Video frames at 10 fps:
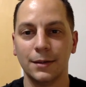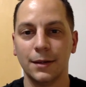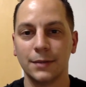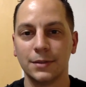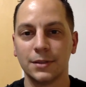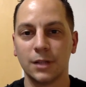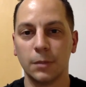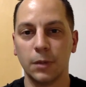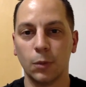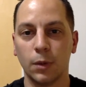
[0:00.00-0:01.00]
This is going to
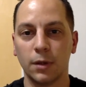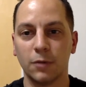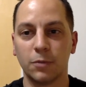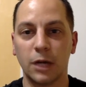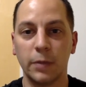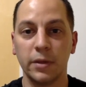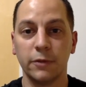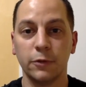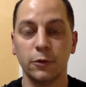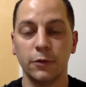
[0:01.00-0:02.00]
be one of probably a
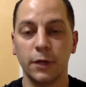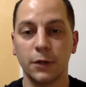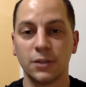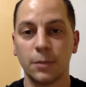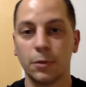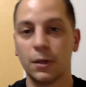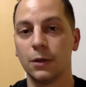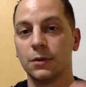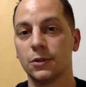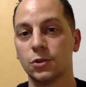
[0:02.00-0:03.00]
few videos I put
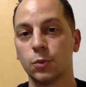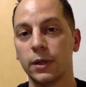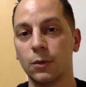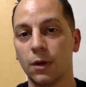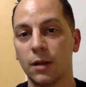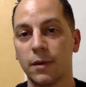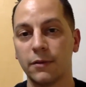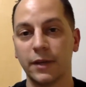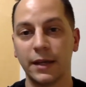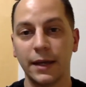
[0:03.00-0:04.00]
out this week while I'm on
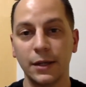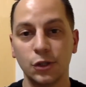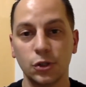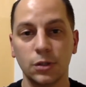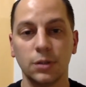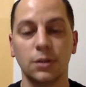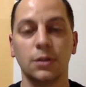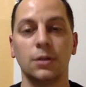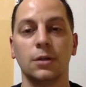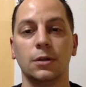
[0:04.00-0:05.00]
vacation.
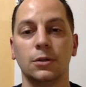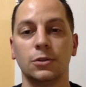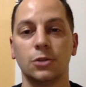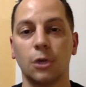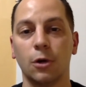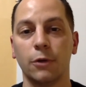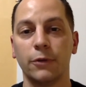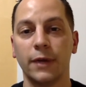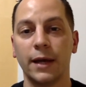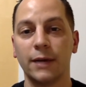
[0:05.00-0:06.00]
So if
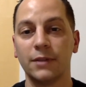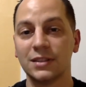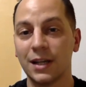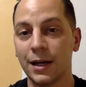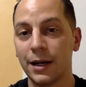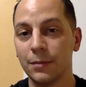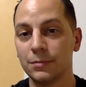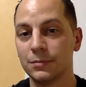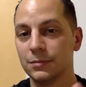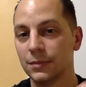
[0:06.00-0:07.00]
you have the time,
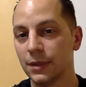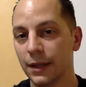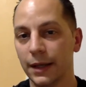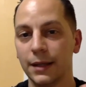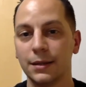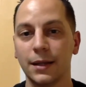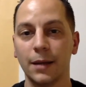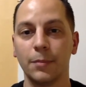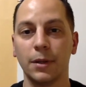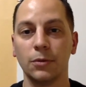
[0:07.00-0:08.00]
hit
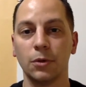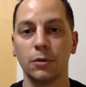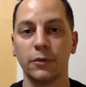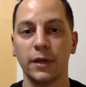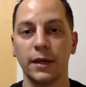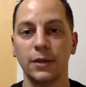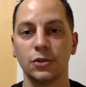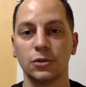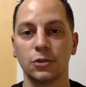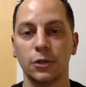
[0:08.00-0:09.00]
that bell
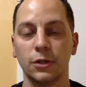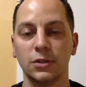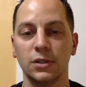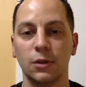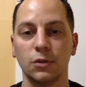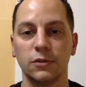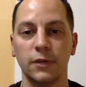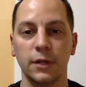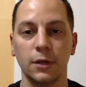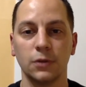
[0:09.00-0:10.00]
notification so you can see those
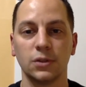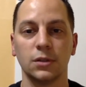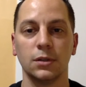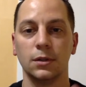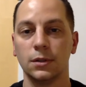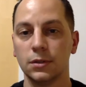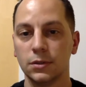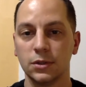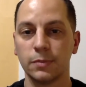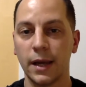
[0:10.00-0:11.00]
videos.
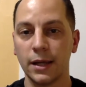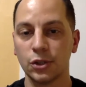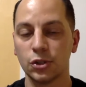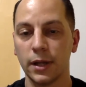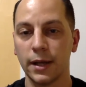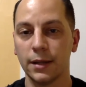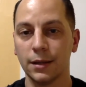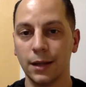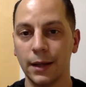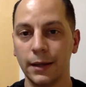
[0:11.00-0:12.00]
Smash that
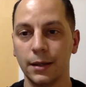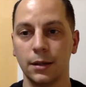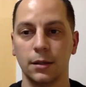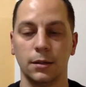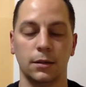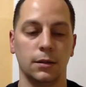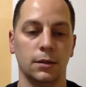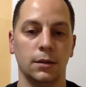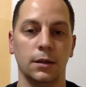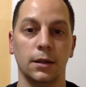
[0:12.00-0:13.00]
like,
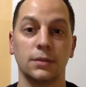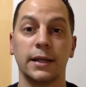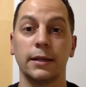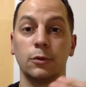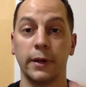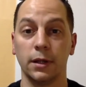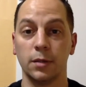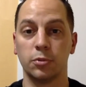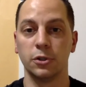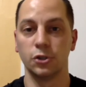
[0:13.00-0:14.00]
because I greatly
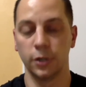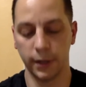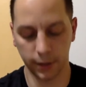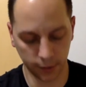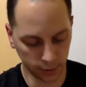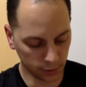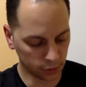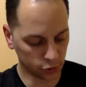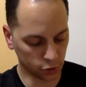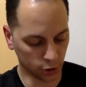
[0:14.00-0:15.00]
appreciate it.
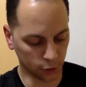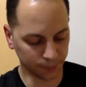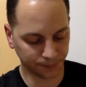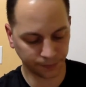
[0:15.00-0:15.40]
So,